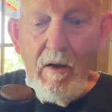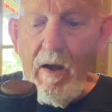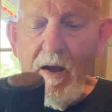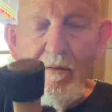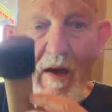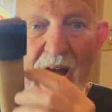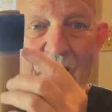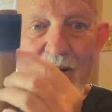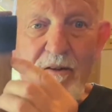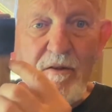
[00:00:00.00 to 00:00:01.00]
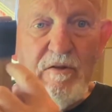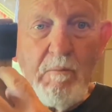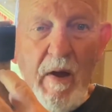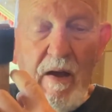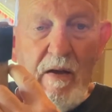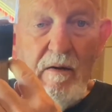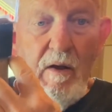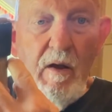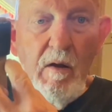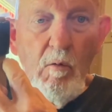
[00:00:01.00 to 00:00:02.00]
and the handle is made
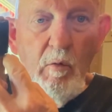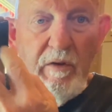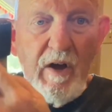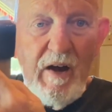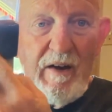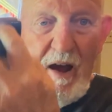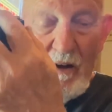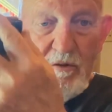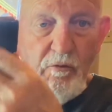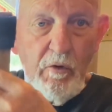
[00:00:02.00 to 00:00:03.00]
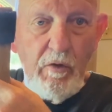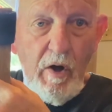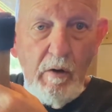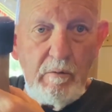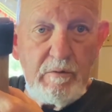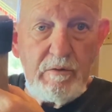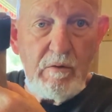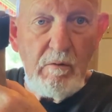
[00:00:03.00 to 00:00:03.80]
with cutouts for those.